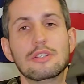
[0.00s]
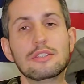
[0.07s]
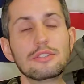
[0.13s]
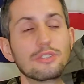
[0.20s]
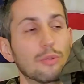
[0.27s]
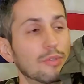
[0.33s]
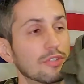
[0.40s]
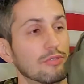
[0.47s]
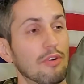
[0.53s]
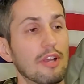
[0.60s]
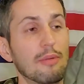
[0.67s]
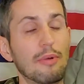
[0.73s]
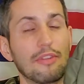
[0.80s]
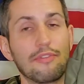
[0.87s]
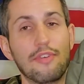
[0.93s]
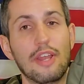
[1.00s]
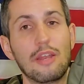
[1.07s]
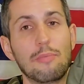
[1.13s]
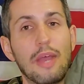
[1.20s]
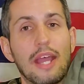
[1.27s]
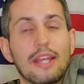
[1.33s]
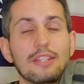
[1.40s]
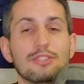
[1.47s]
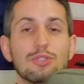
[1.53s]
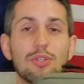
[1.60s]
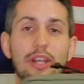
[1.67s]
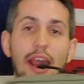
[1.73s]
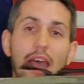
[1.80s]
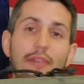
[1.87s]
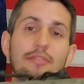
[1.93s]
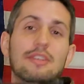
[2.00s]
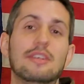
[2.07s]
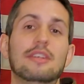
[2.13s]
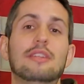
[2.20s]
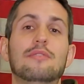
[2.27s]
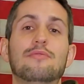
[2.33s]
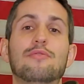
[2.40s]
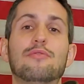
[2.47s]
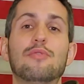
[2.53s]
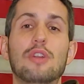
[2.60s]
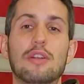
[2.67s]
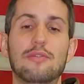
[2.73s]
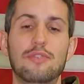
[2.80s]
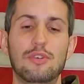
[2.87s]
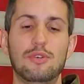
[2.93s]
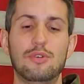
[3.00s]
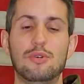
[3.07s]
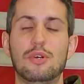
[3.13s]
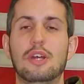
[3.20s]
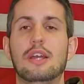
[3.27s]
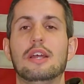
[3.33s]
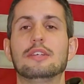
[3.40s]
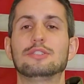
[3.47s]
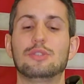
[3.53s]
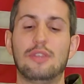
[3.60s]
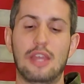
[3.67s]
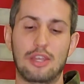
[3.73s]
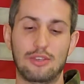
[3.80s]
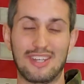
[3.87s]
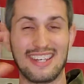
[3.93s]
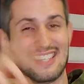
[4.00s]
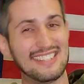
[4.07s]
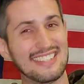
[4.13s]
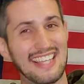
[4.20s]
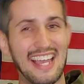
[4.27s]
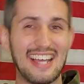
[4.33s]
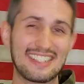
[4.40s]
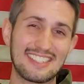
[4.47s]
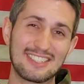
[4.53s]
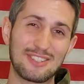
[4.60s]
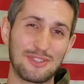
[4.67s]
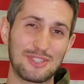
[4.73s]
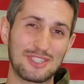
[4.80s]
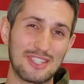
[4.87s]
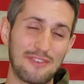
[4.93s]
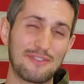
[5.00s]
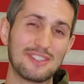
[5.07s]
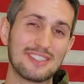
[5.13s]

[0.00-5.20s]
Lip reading: So what's great about the fanny pack is you can have it in front of you so that you can easily access all the stuff